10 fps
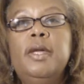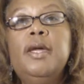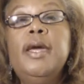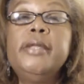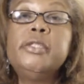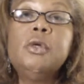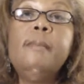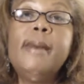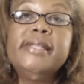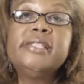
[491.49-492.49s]
And so my
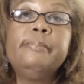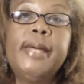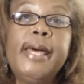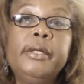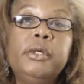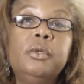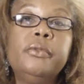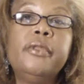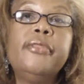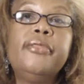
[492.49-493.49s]
sabbatical, the
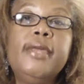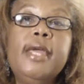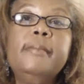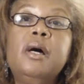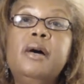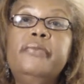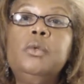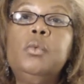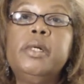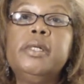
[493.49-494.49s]
theme of it
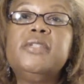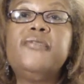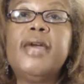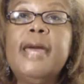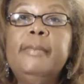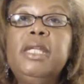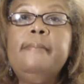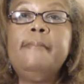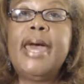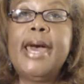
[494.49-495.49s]
was Family
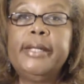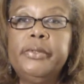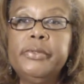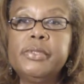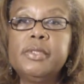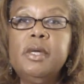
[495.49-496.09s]
Matters,